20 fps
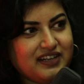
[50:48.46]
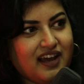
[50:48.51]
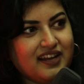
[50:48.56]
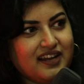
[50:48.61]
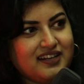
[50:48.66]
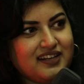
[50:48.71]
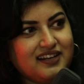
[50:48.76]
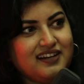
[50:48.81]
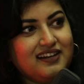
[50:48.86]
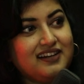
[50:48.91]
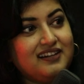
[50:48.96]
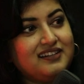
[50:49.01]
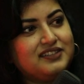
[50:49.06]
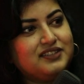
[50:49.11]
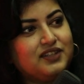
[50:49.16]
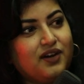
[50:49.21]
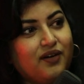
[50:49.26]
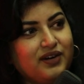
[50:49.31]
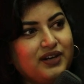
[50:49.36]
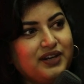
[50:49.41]
I did a little
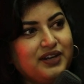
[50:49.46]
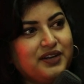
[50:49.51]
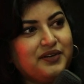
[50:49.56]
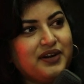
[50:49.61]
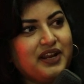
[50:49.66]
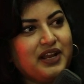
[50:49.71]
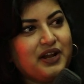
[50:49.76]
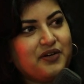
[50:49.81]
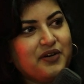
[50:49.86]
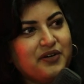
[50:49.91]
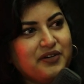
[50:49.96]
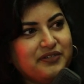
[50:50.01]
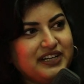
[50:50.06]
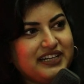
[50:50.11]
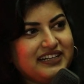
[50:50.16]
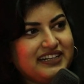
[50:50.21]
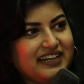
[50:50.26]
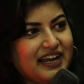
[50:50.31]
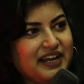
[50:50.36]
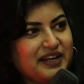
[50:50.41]
song during
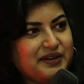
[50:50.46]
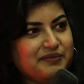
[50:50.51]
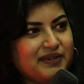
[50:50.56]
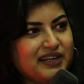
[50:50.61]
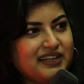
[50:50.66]
COVID time.